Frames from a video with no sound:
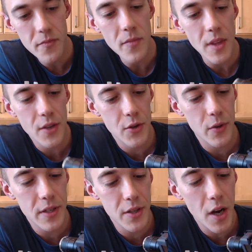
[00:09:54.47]
So
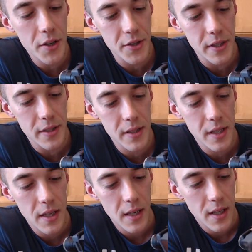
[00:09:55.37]
these notches,
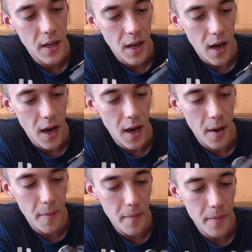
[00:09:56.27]

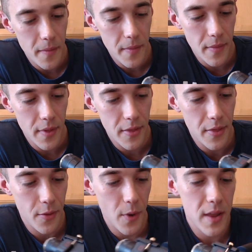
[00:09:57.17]
the
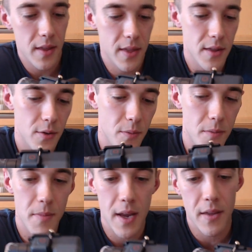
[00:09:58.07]
way that you
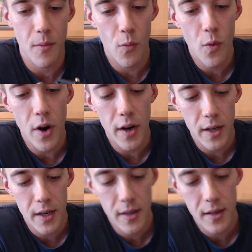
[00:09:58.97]
make them work,
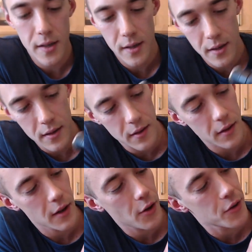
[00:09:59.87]

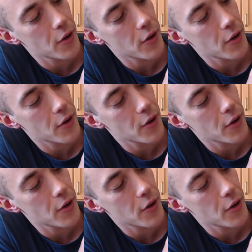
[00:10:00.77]
and I'll turn it